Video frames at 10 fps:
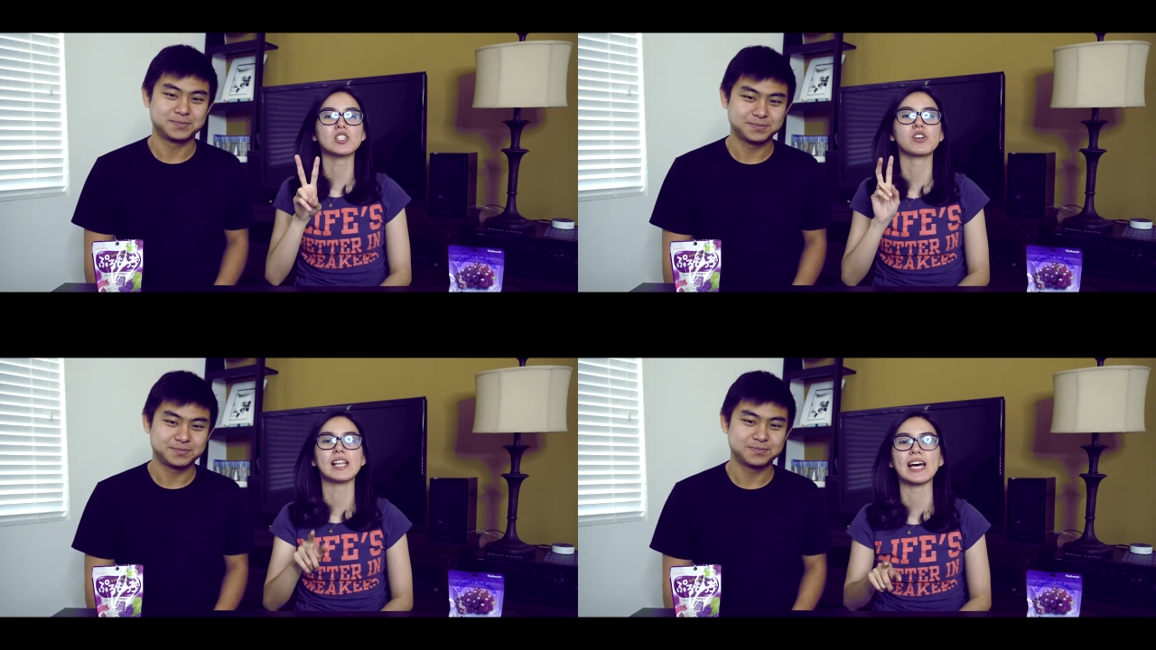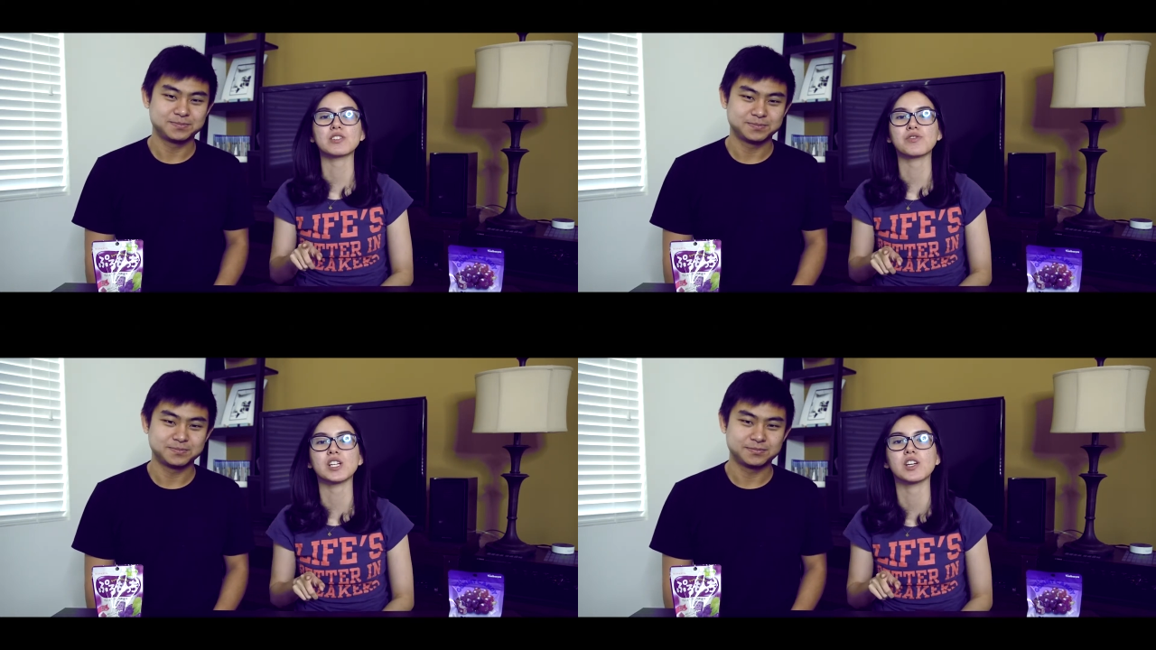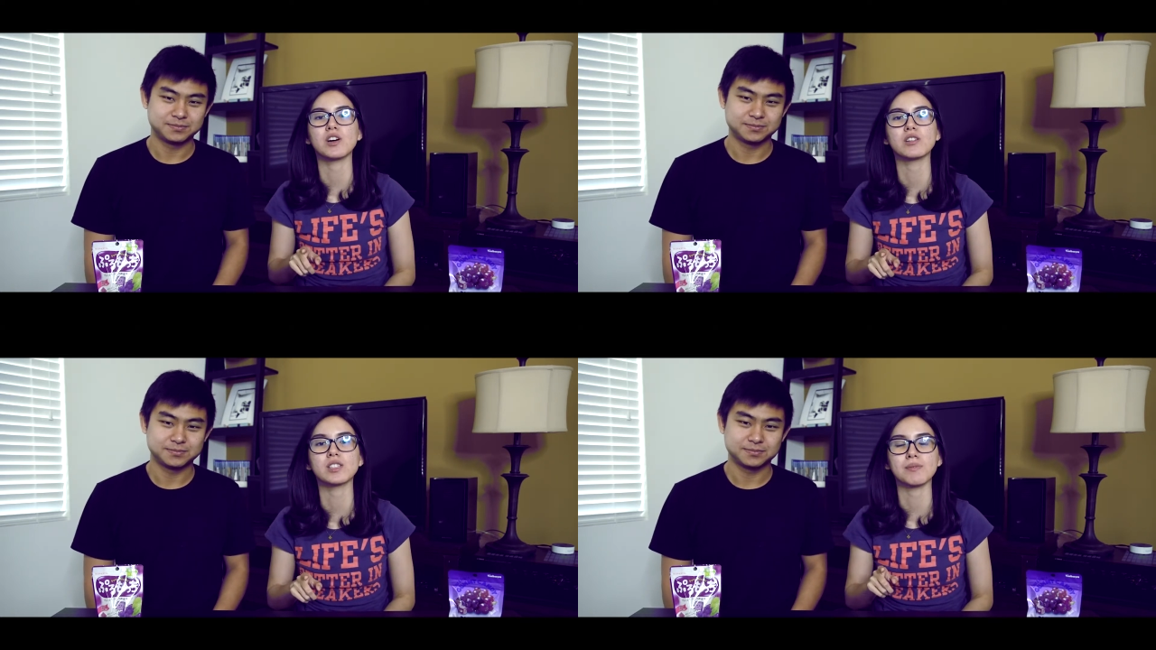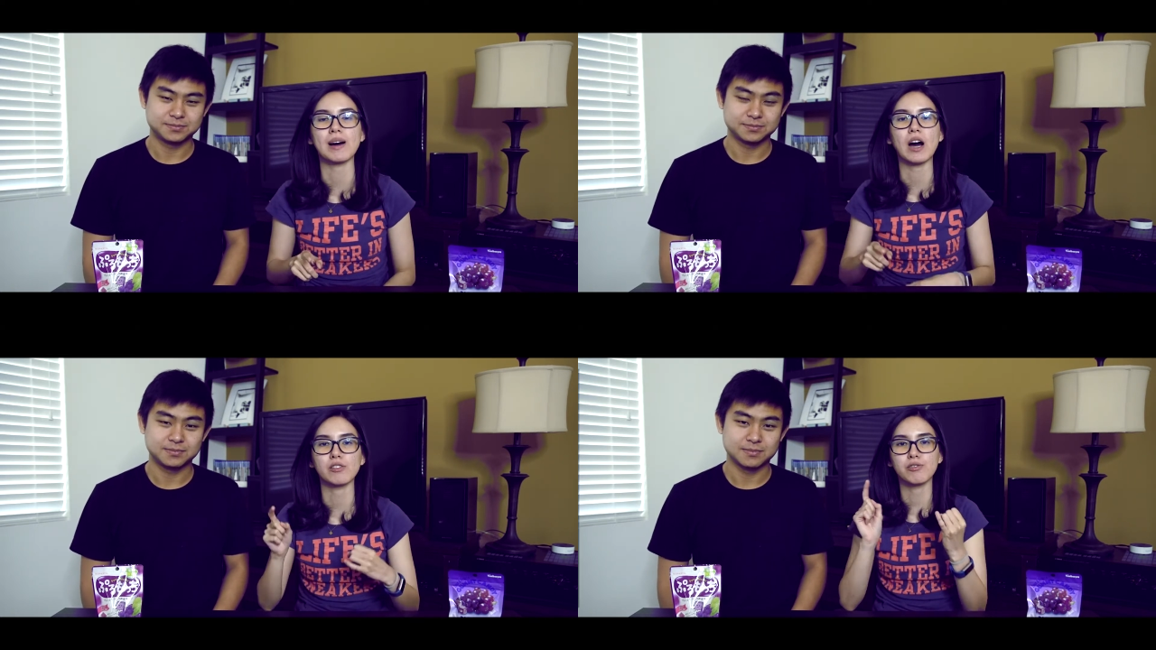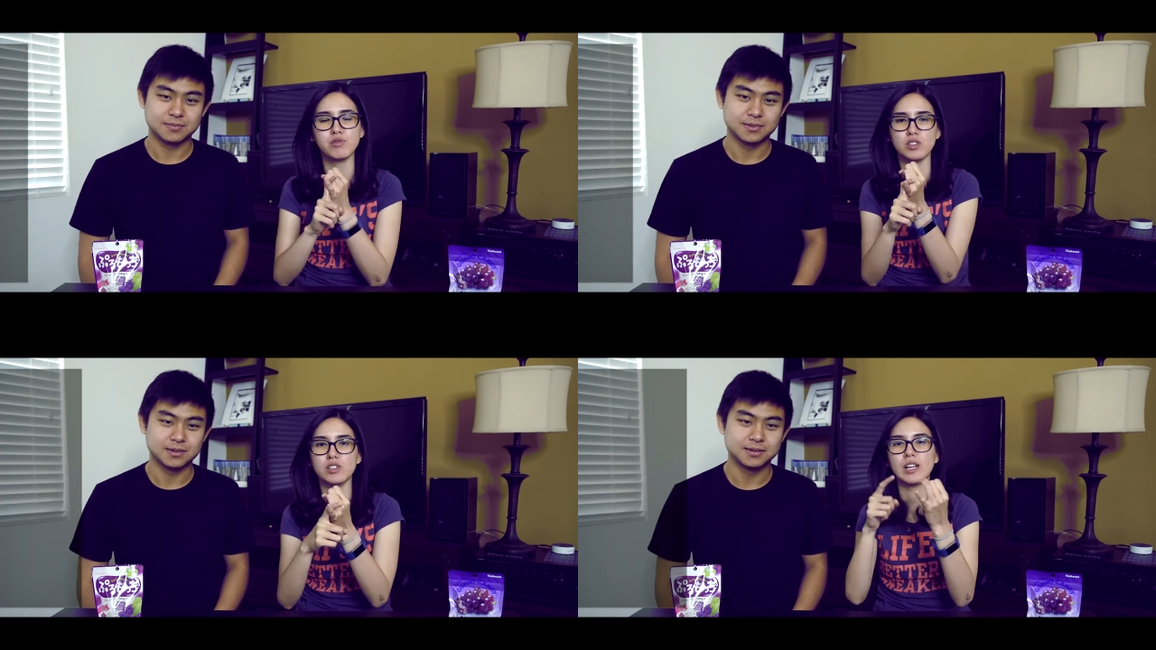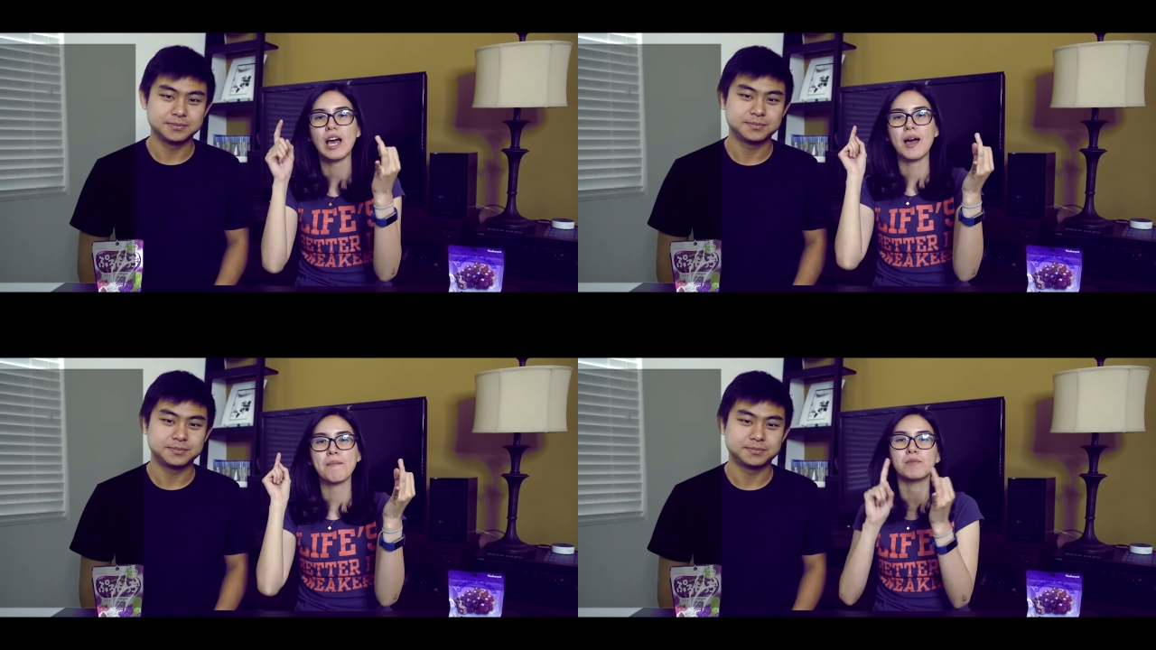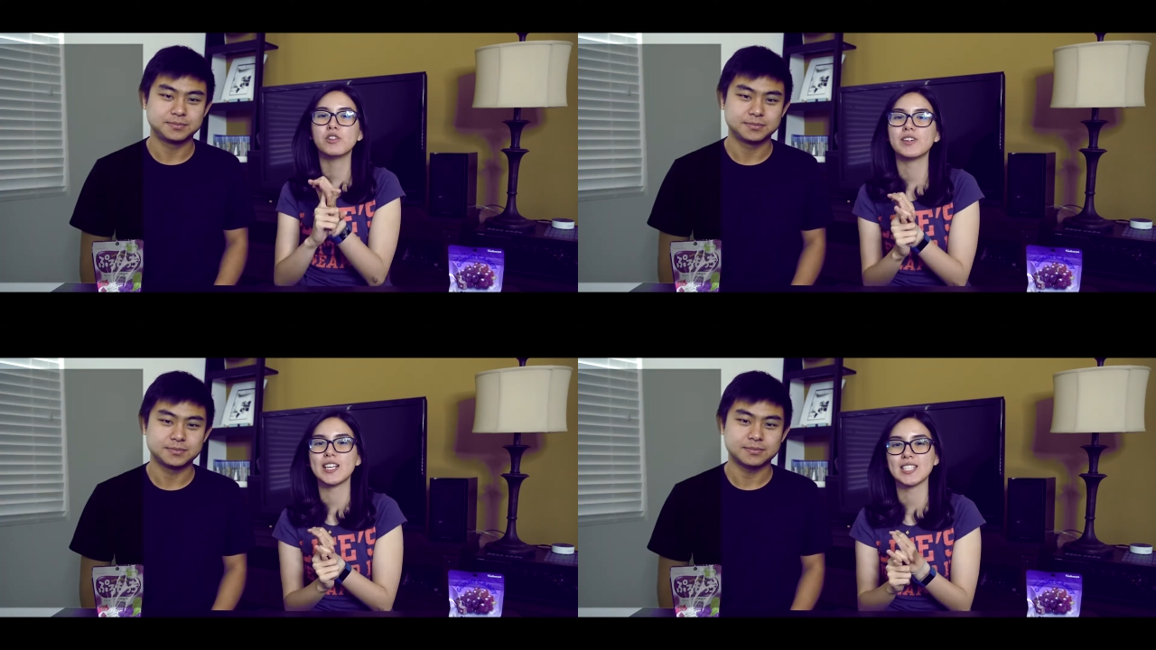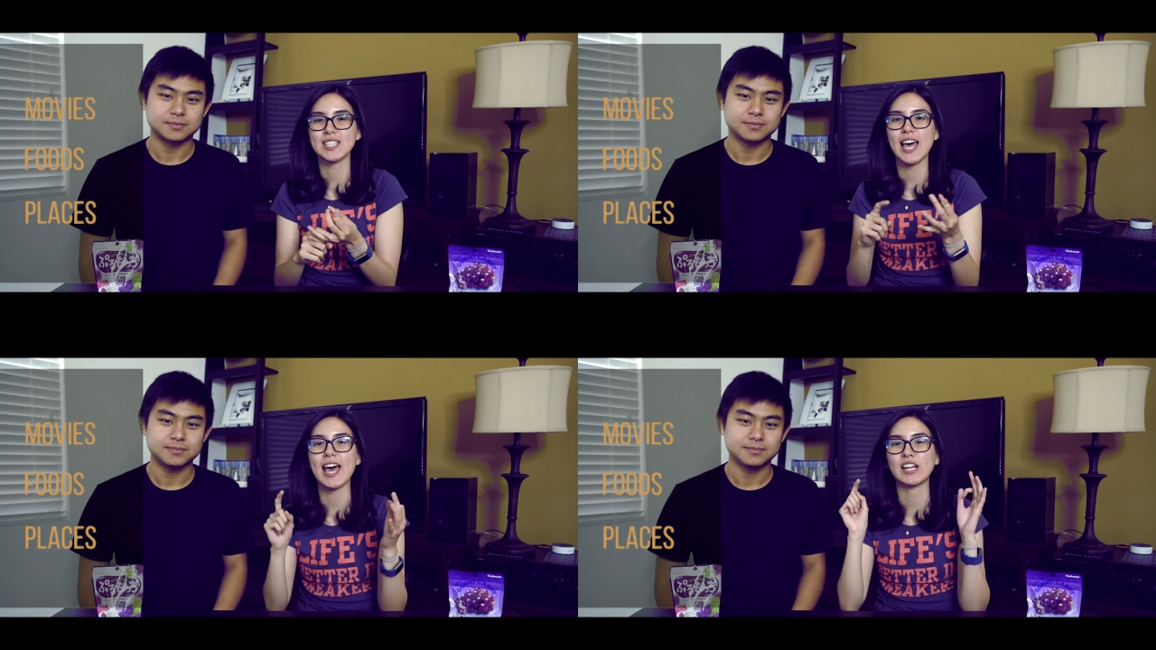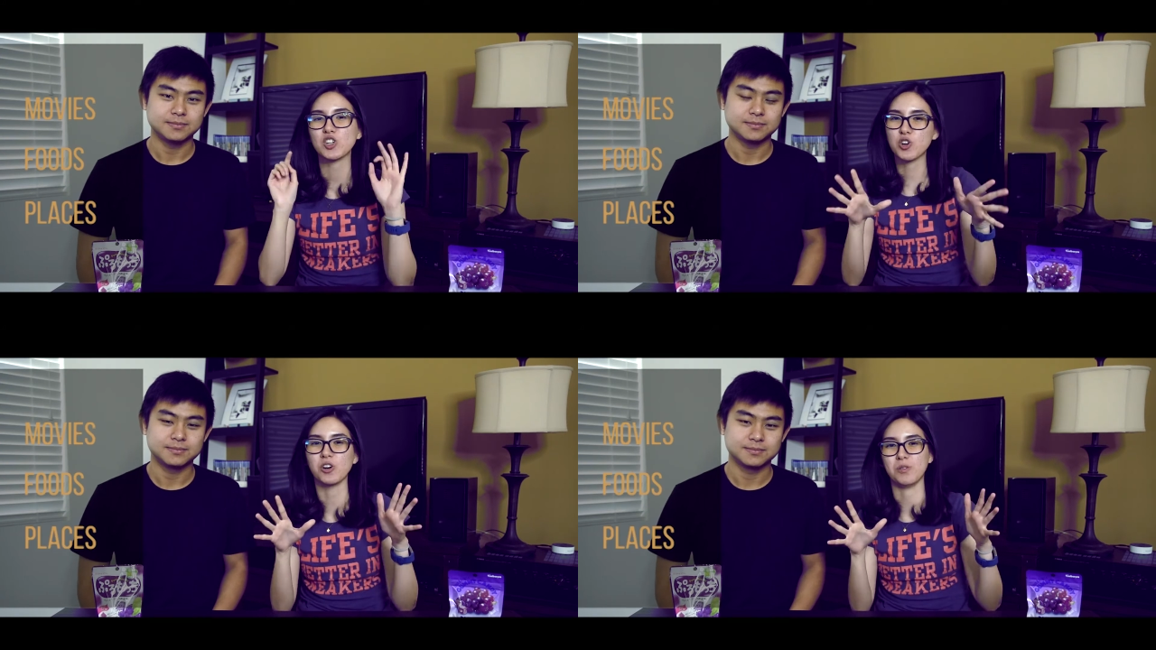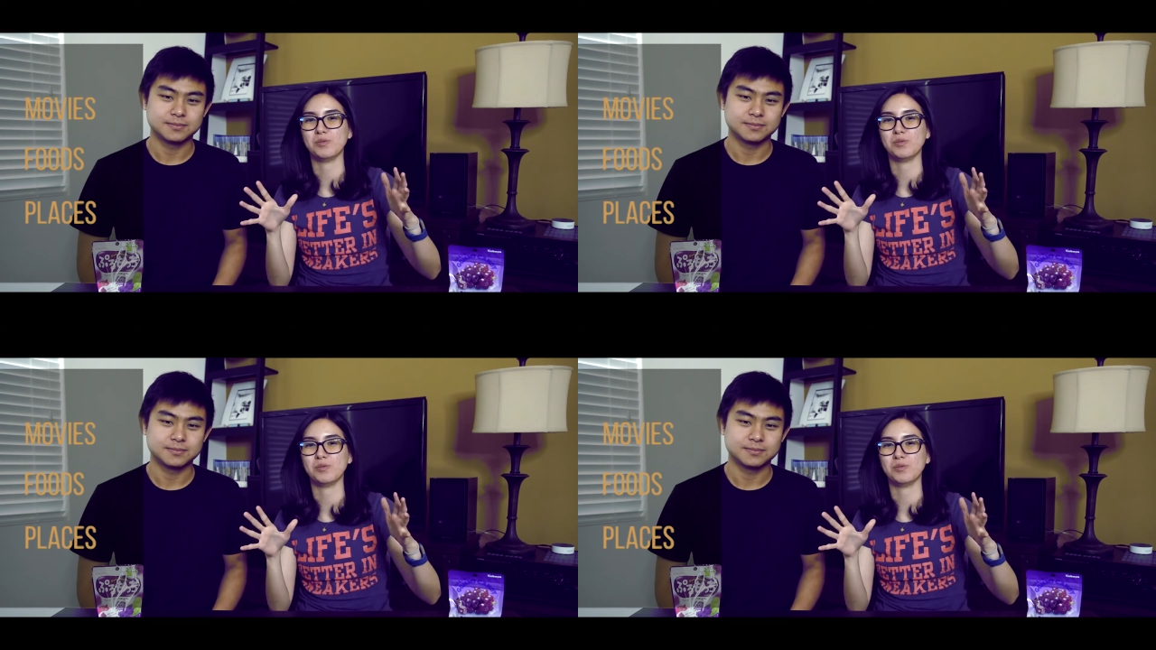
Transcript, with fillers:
Speaker 1: or less videos about food, movies, and cool